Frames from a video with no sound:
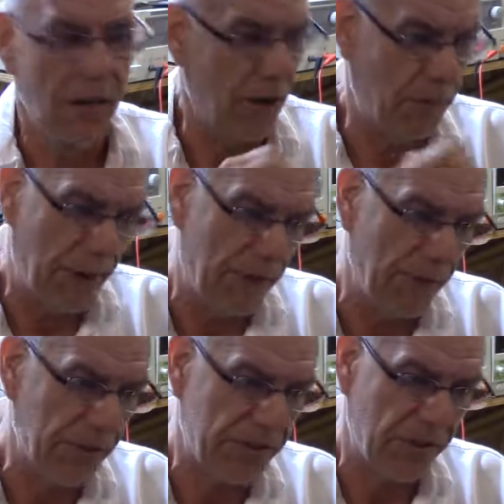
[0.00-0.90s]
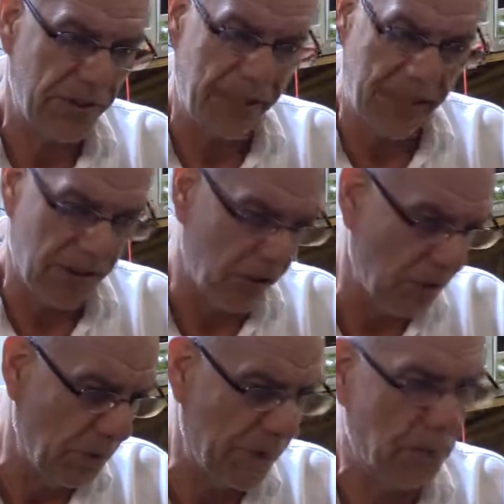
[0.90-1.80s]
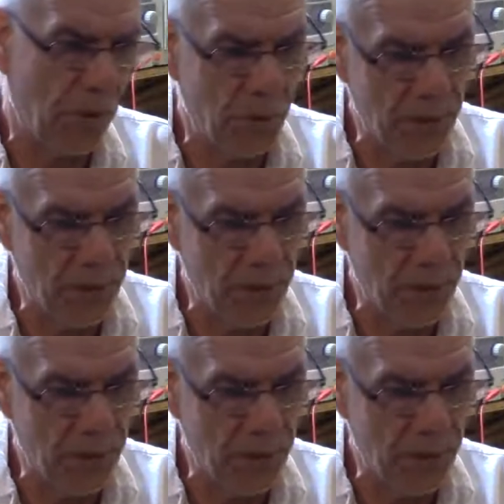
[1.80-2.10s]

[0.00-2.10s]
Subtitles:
our parent would start to get a little bit more